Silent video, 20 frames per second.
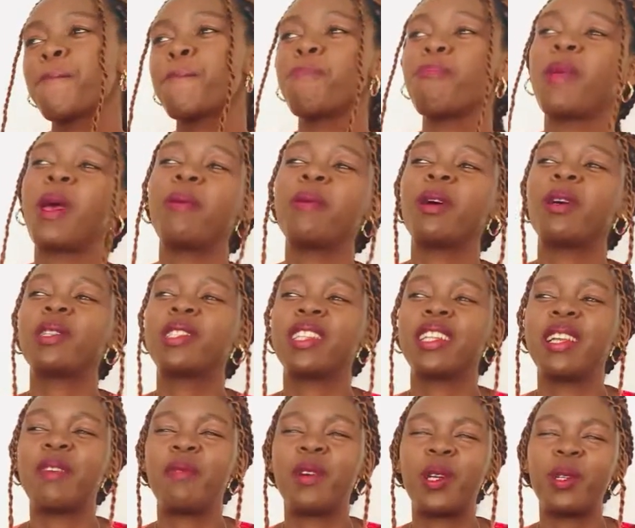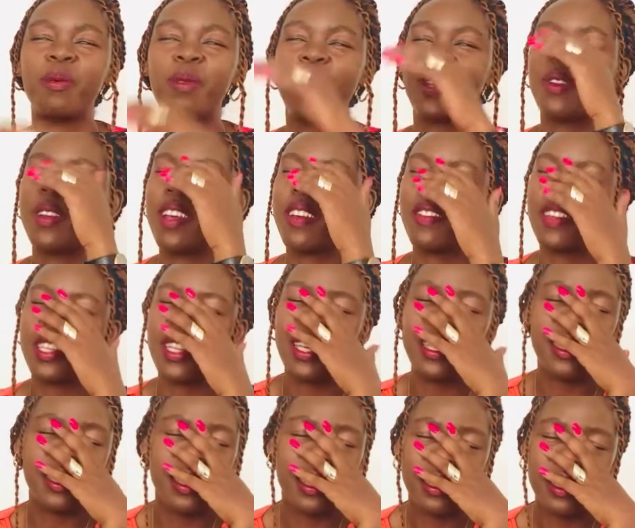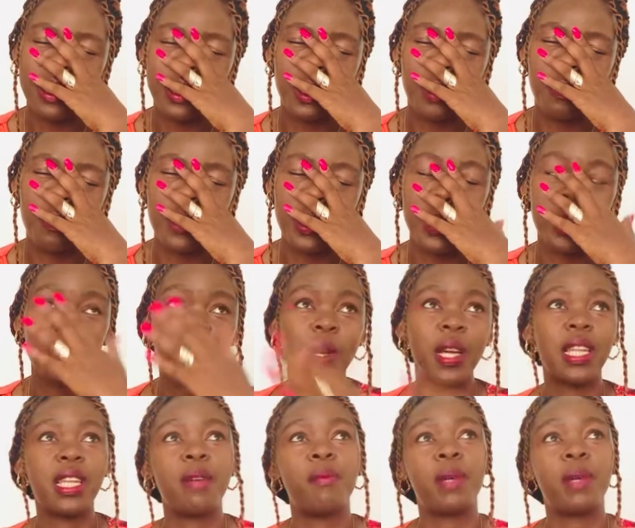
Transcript: maybe I'll tell you about my driving license experience one day.